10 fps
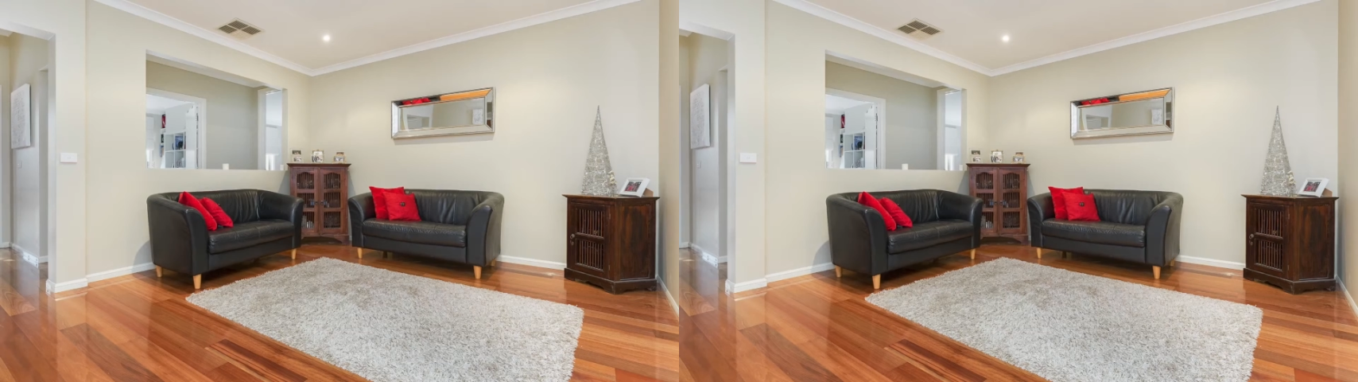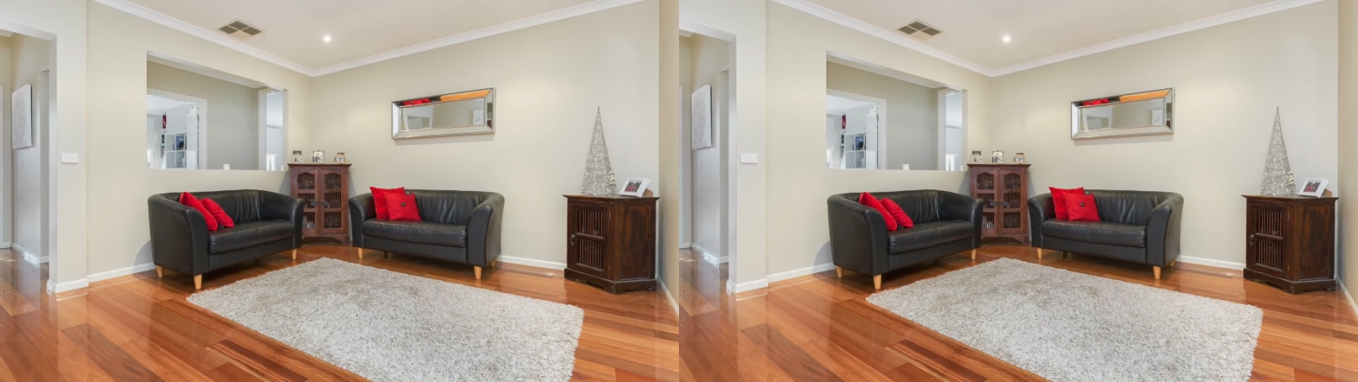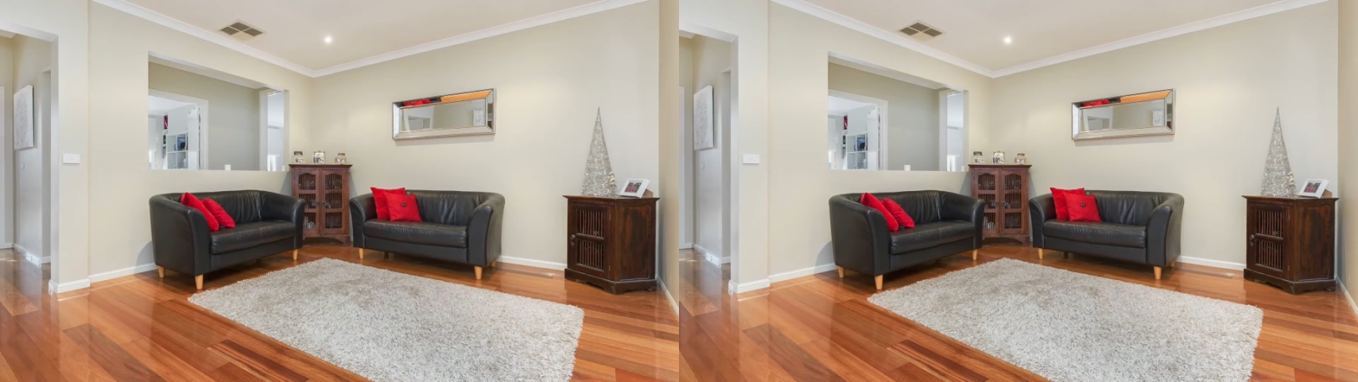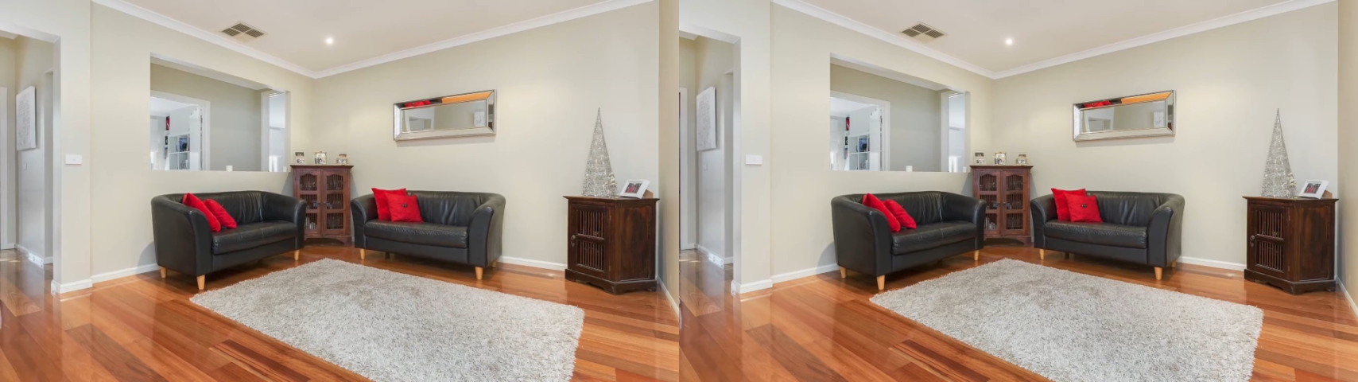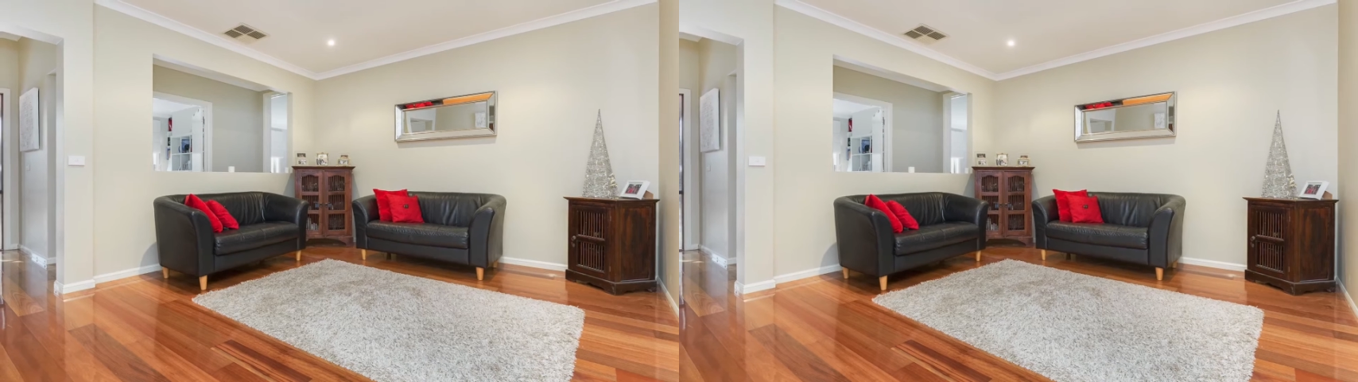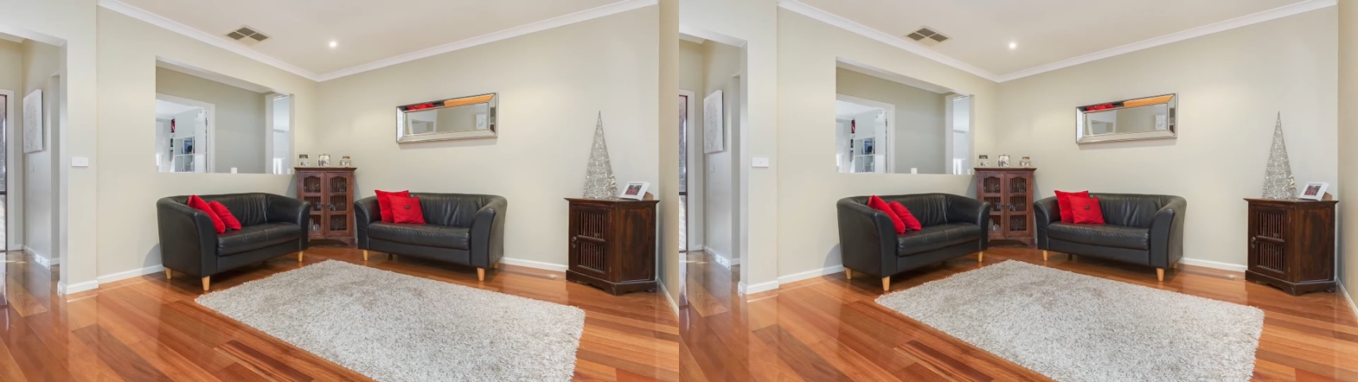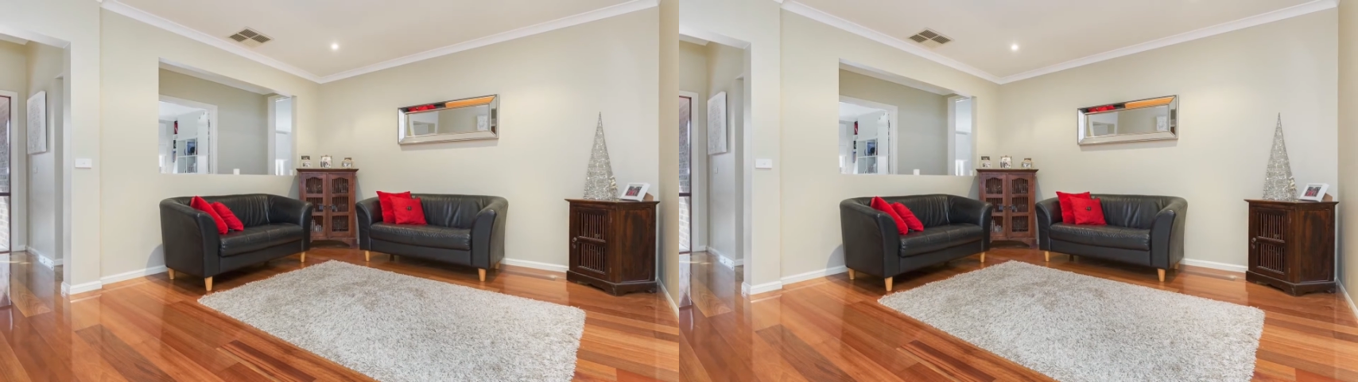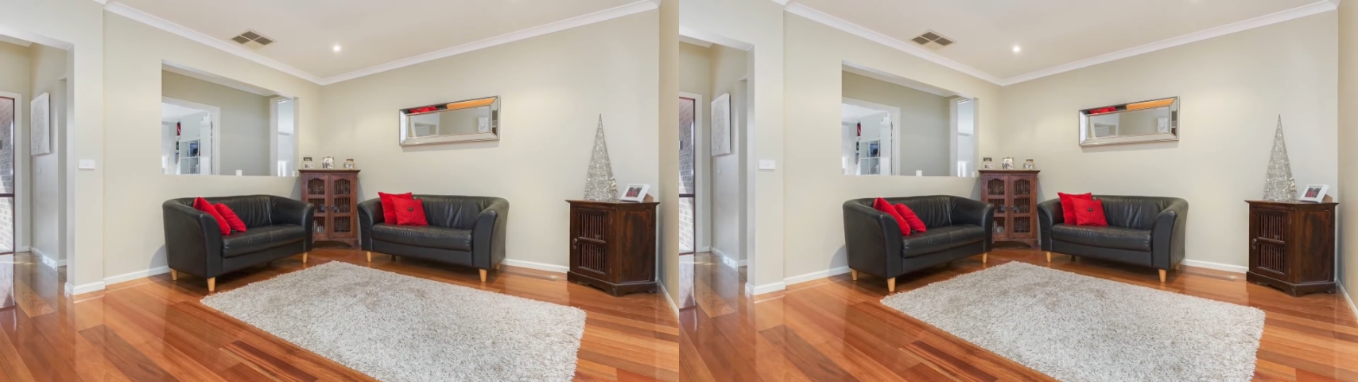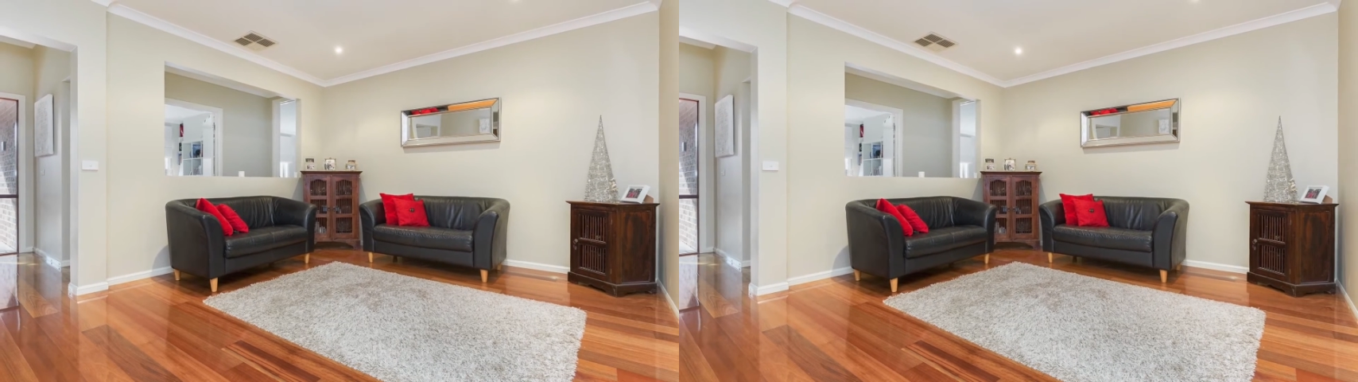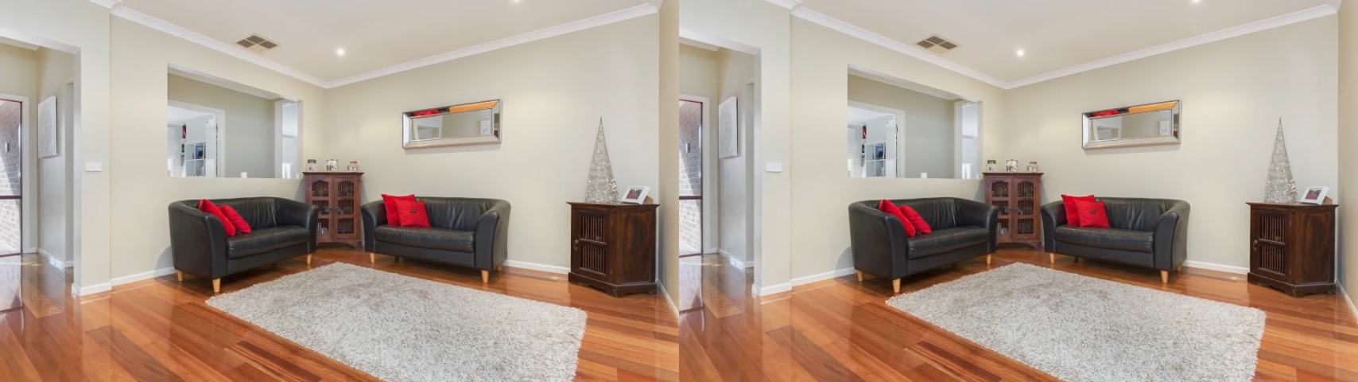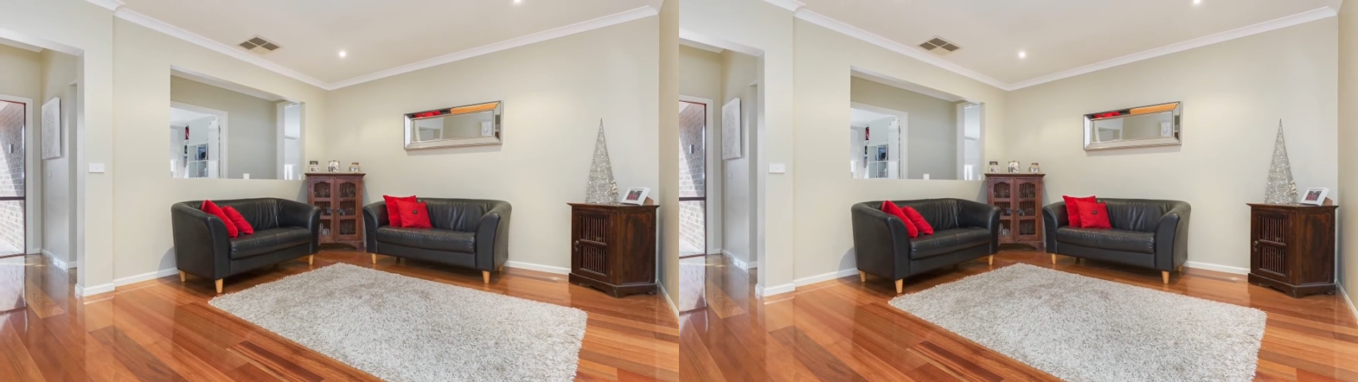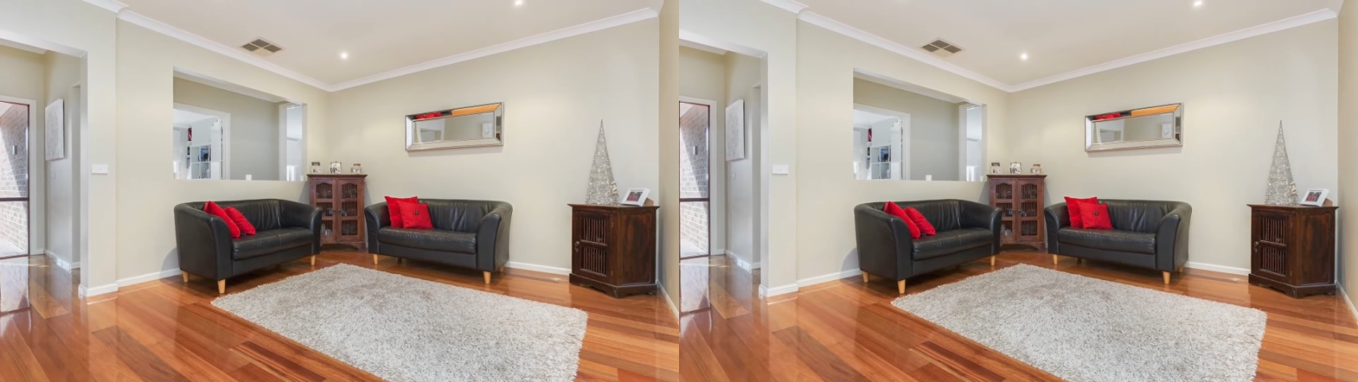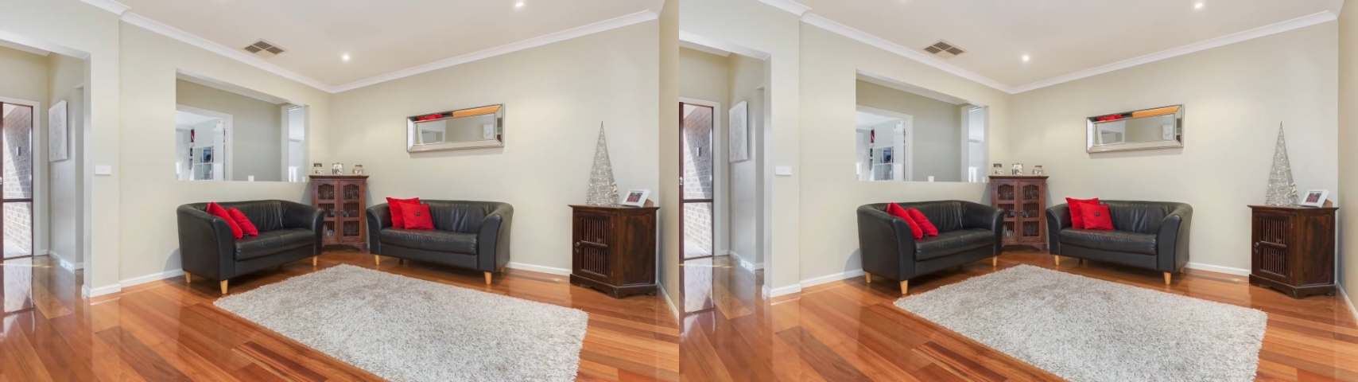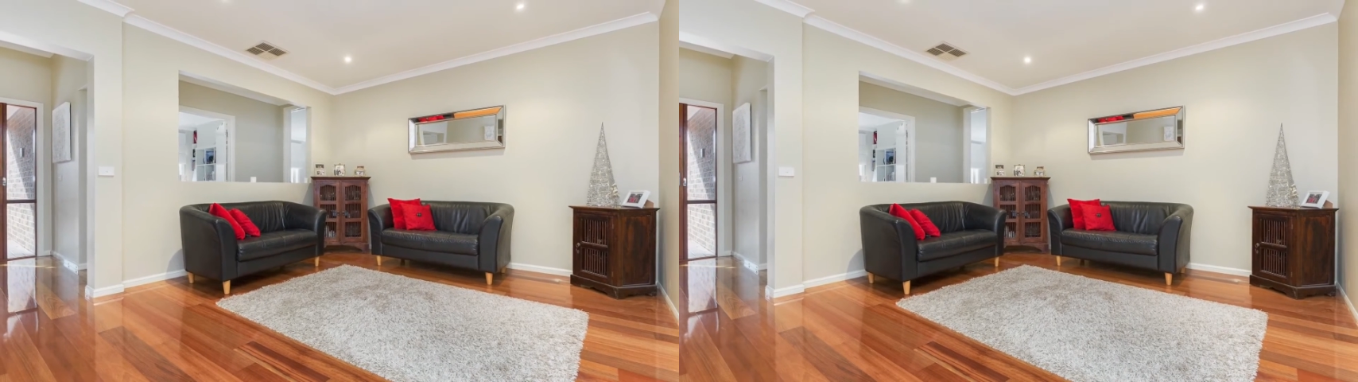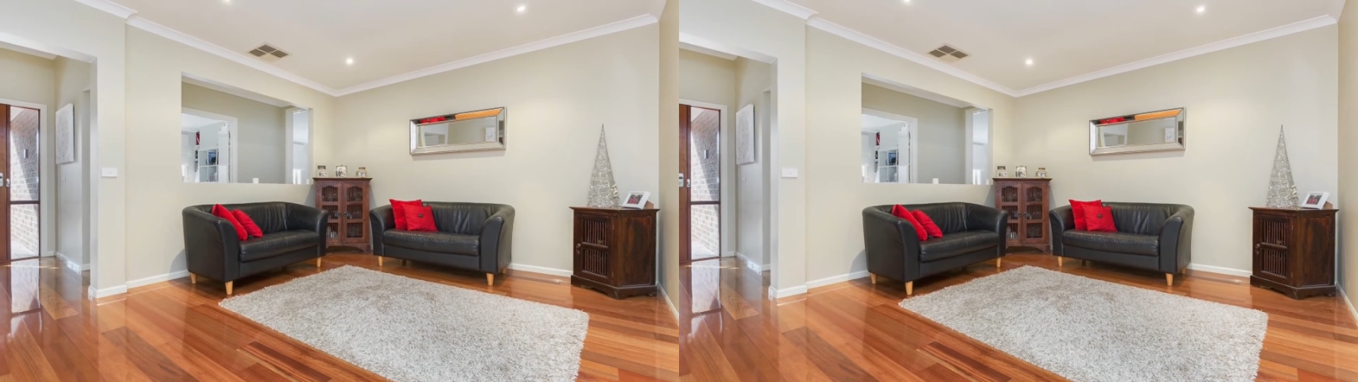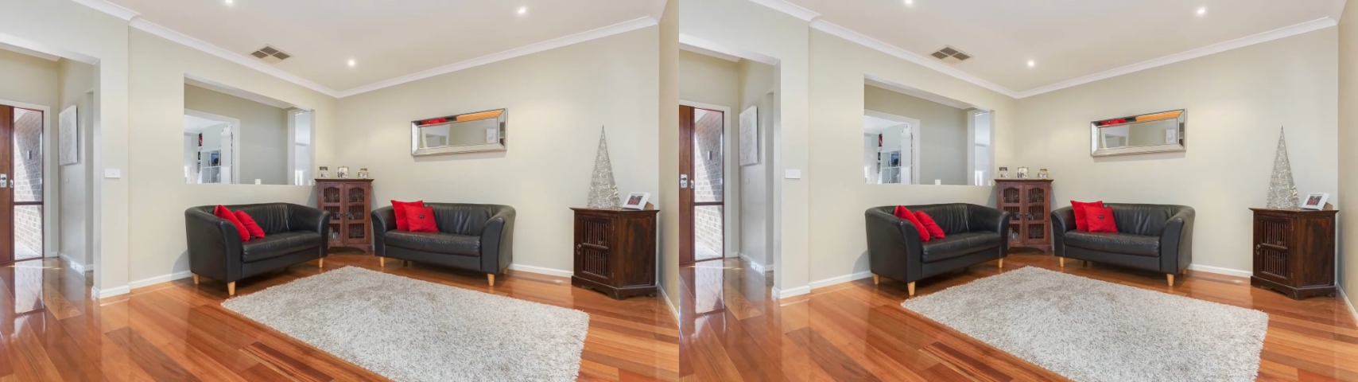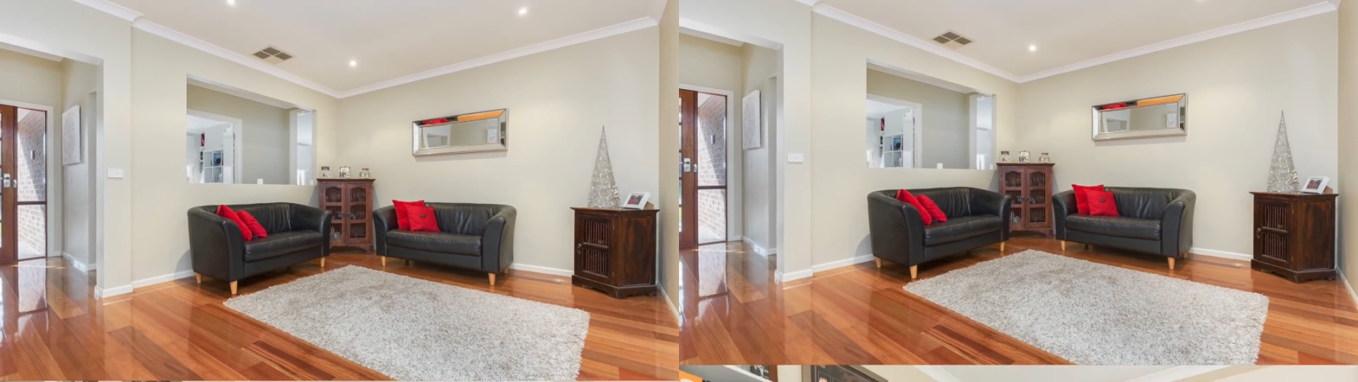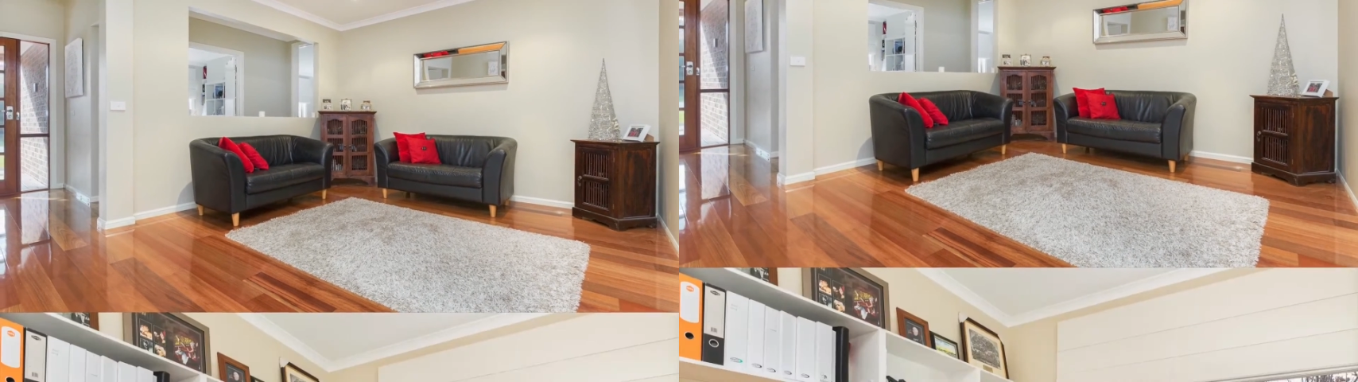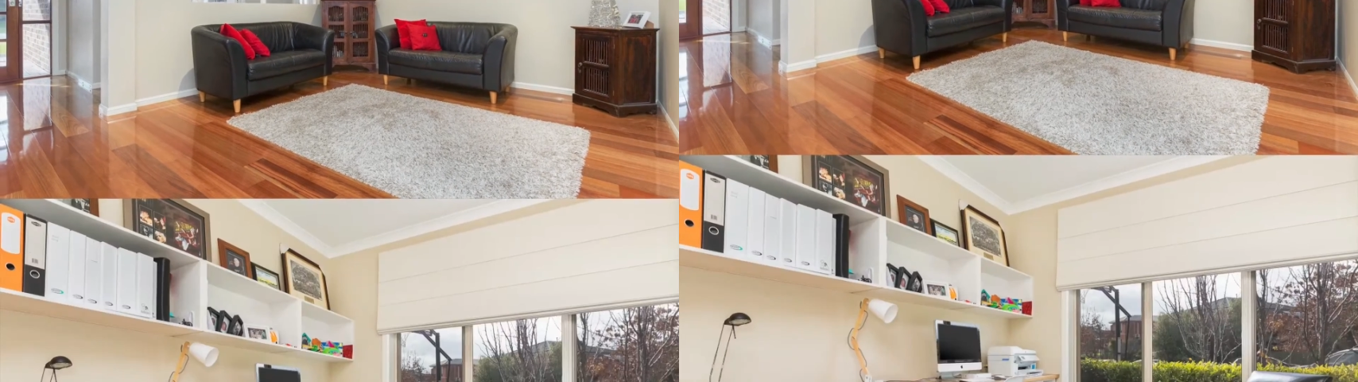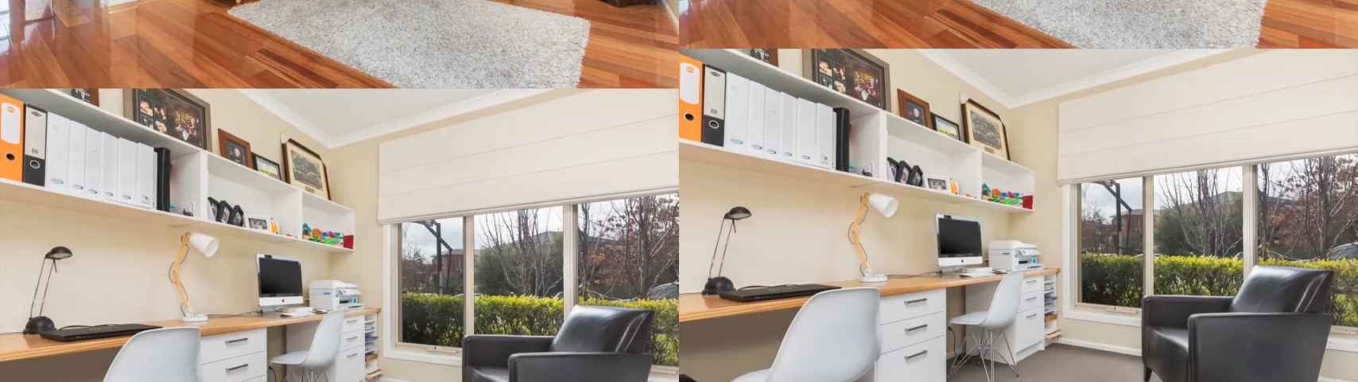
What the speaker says: No face is visible, so there are no lips to read.